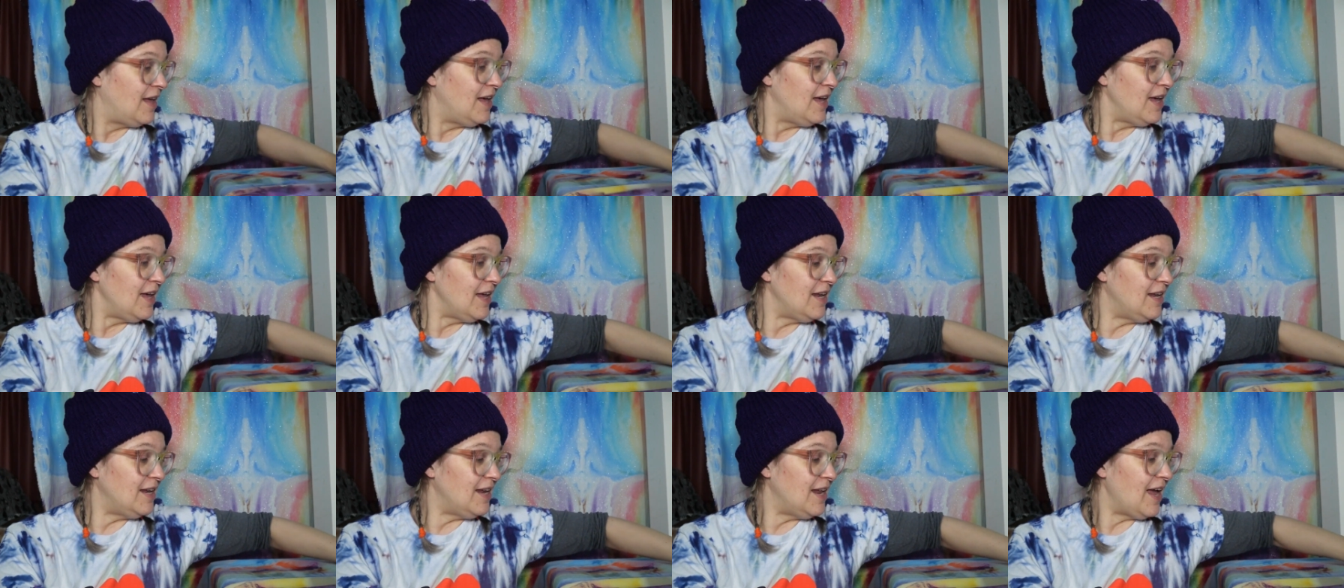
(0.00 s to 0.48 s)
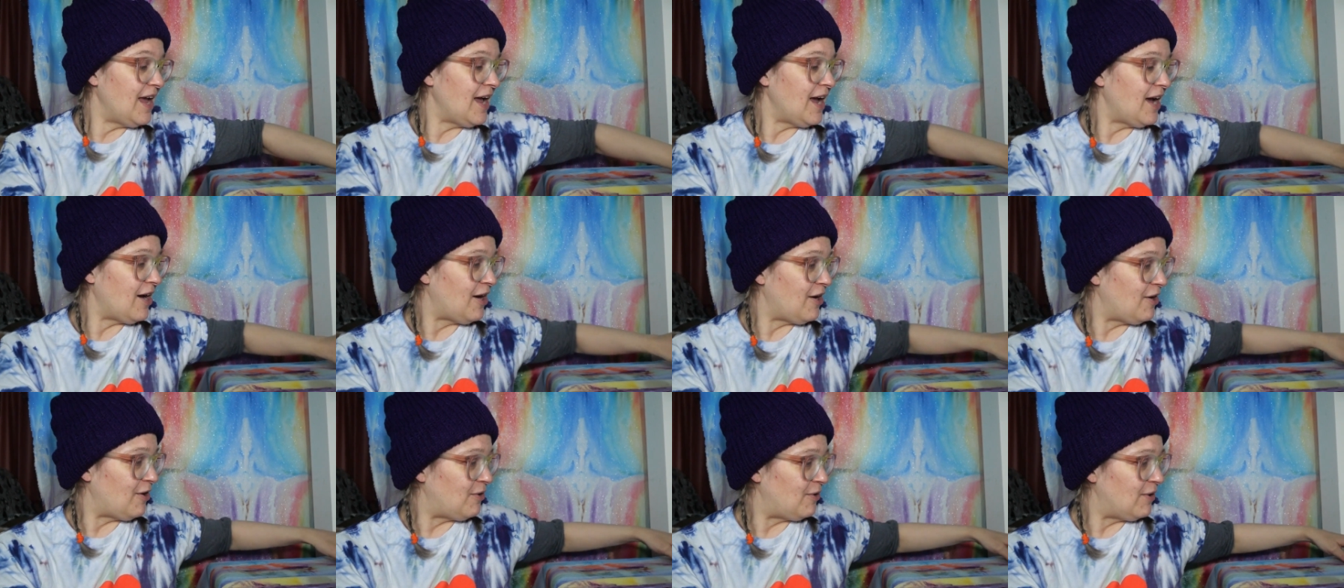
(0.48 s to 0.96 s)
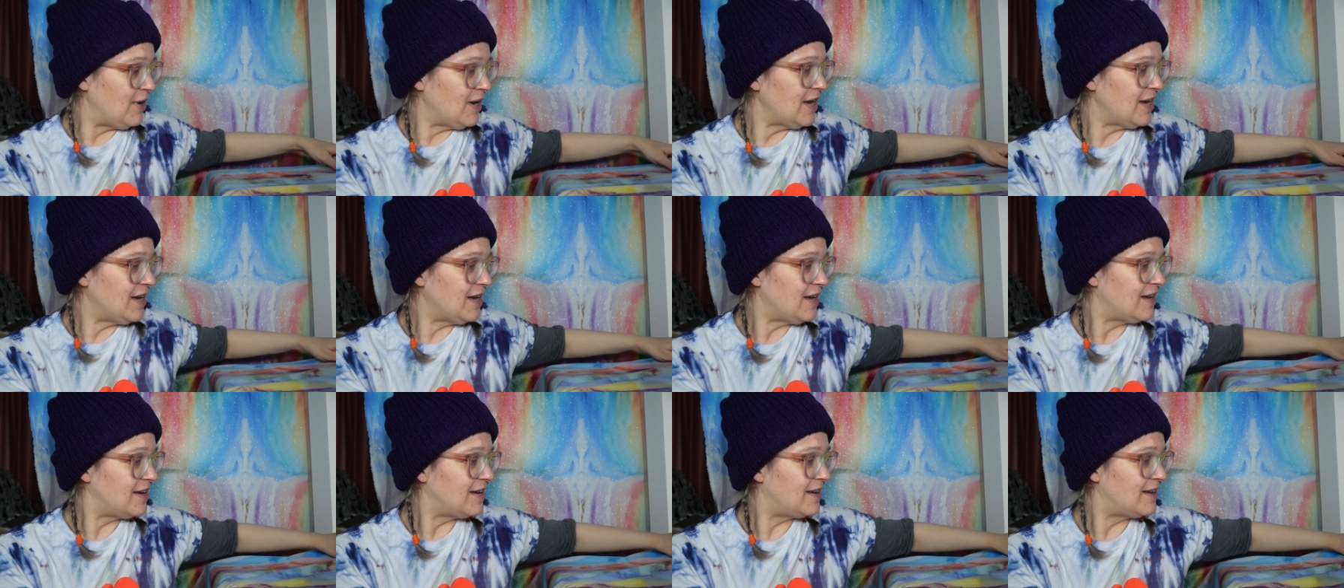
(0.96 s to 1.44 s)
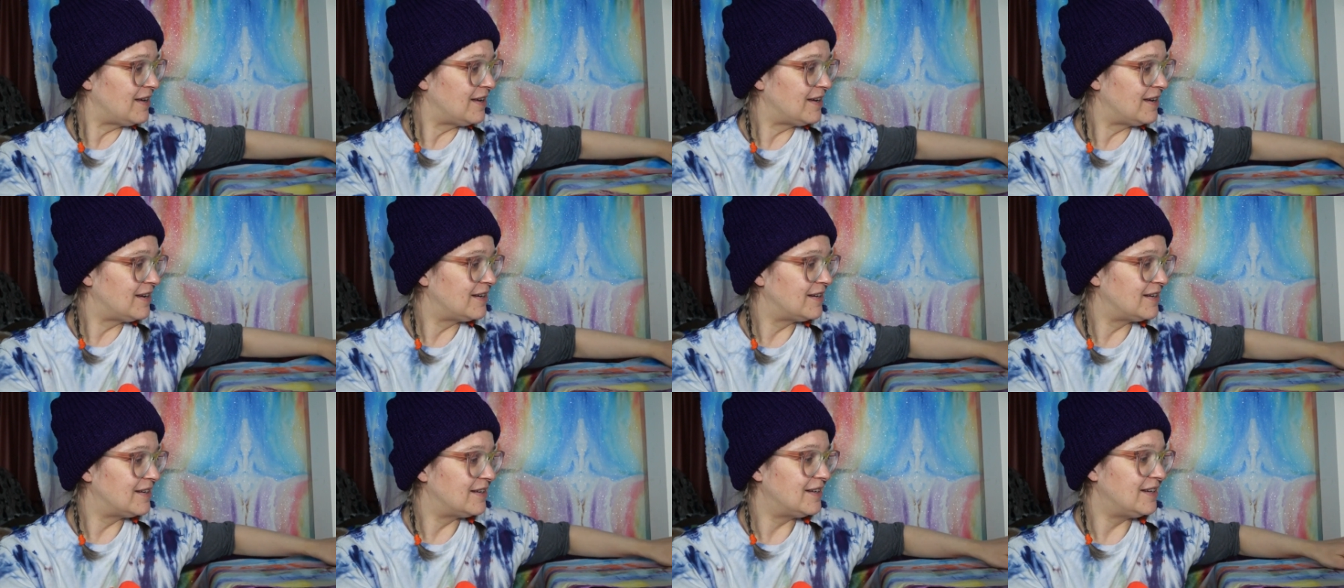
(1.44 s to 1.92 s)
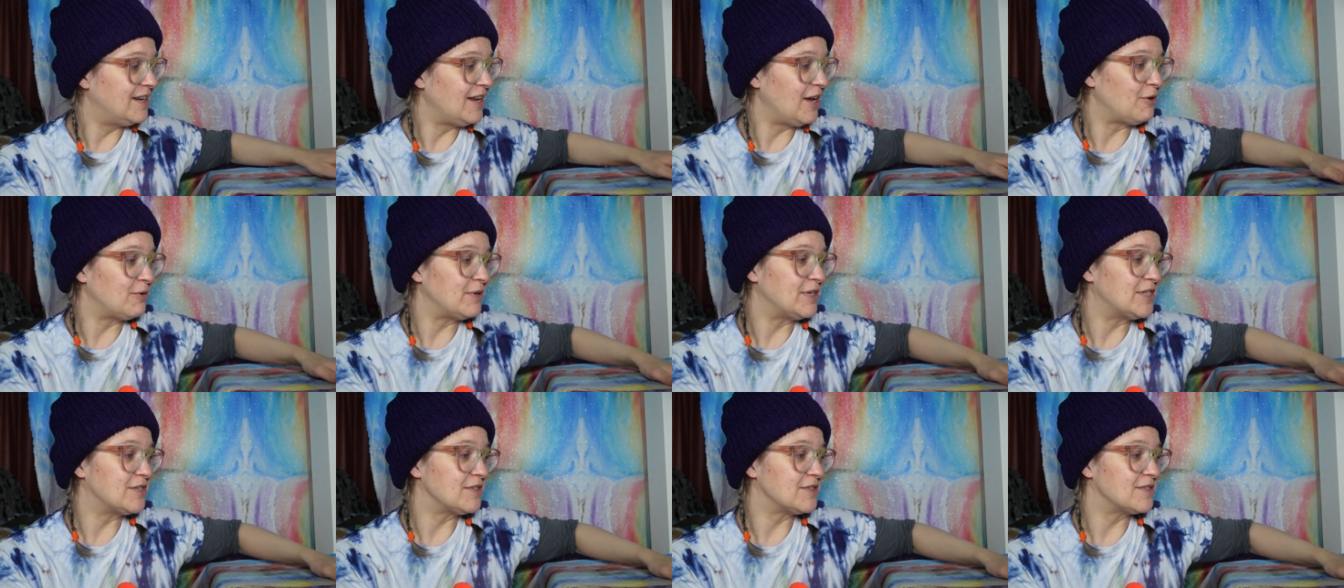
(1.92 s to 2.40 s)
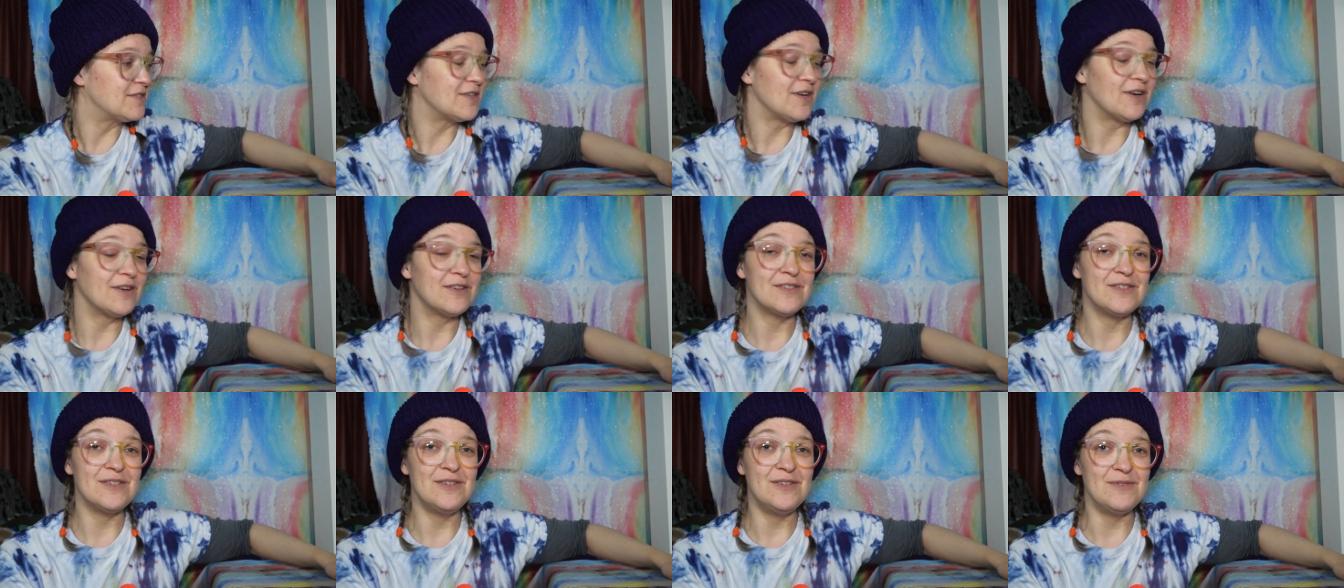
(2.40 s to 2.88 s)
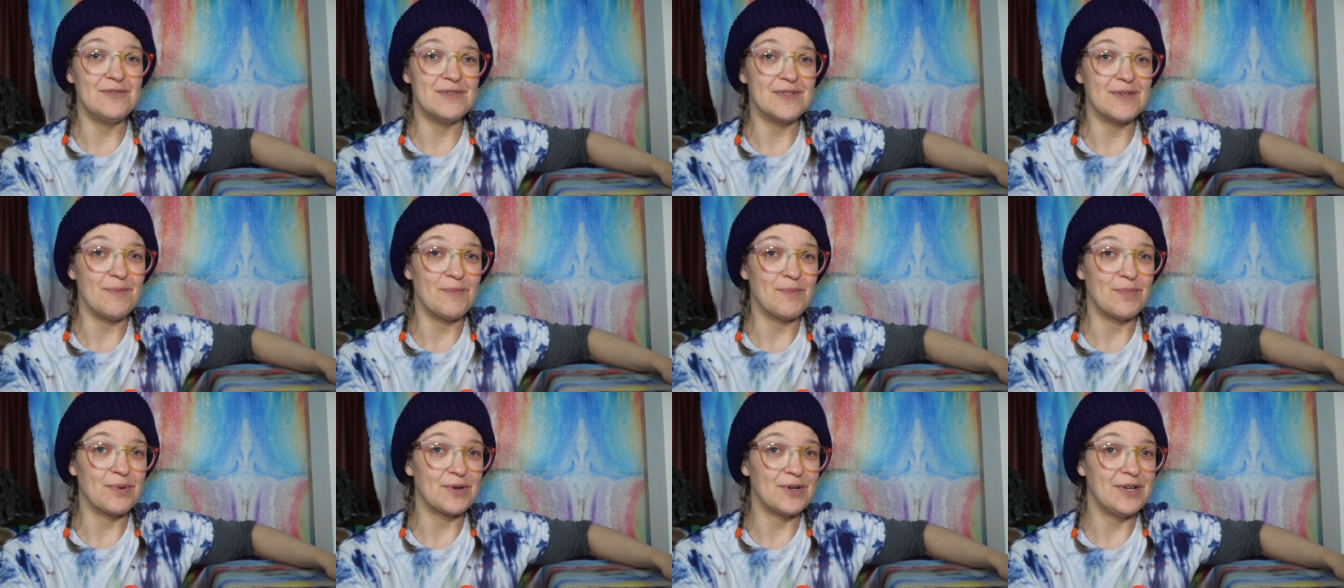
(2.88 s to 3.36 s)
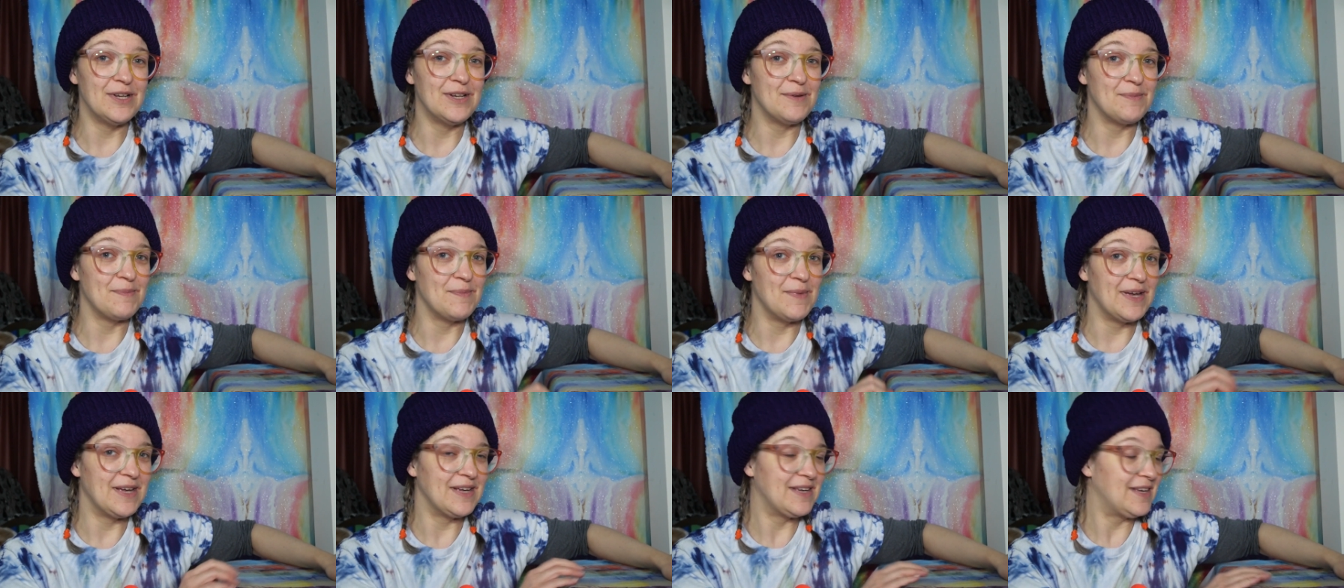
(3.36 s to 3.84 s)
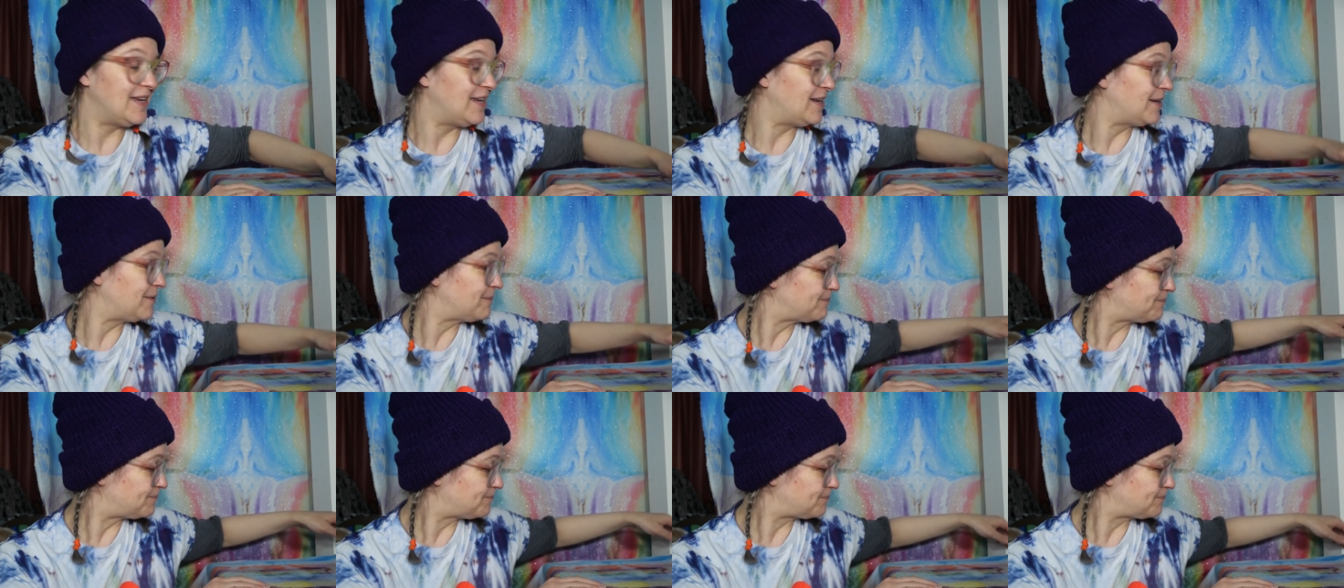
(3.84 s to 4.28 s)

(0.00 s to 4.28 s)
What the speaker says: And now we shall start to do some printmaking.